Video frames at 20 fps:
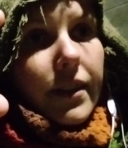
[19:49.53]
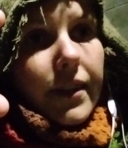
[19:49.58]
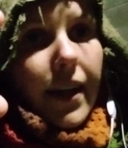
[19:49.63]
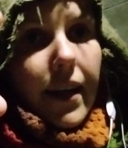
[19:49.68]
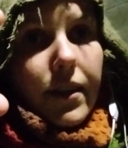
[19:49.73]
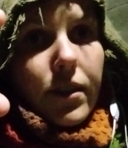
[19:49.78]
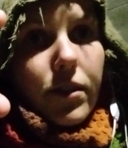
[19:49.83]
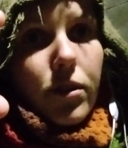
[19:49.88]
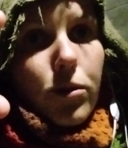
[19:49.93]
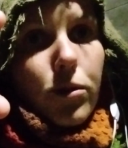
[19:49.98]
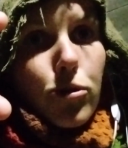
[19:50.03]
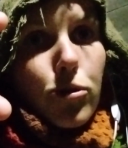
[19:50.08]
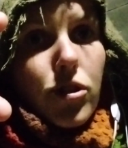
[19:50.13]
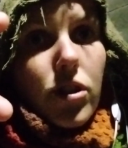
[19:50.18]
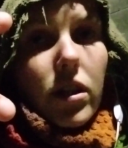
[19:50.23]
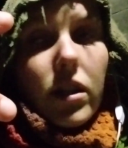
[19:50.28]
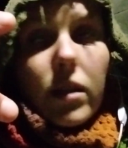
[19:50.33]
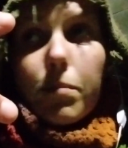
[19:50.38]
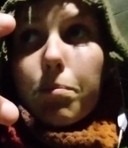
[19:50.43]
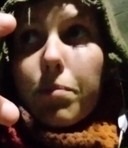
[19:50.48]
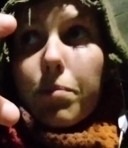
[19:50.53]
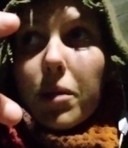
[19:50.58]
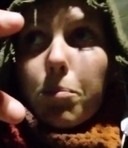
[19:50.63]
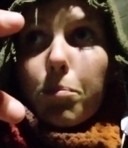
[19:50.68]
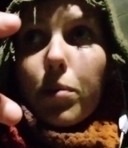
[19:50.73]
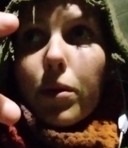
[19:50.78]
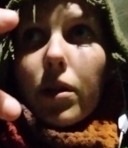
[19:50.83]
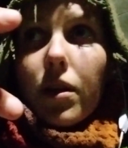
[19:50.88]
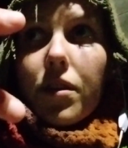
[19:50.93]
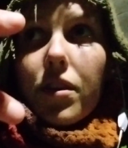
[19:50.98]
that usually
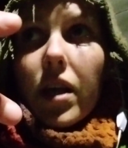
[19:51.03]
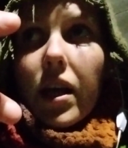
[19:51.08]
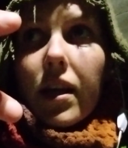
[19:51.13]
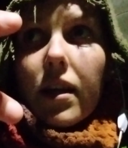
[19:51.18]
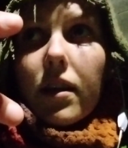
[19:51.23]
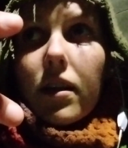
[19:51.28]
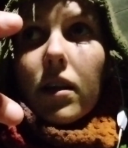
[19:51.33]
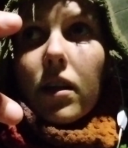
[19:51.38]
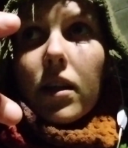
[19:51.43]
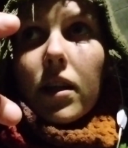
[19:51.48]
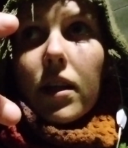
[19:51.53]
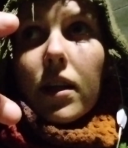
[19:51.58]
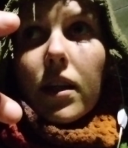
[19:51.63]
people take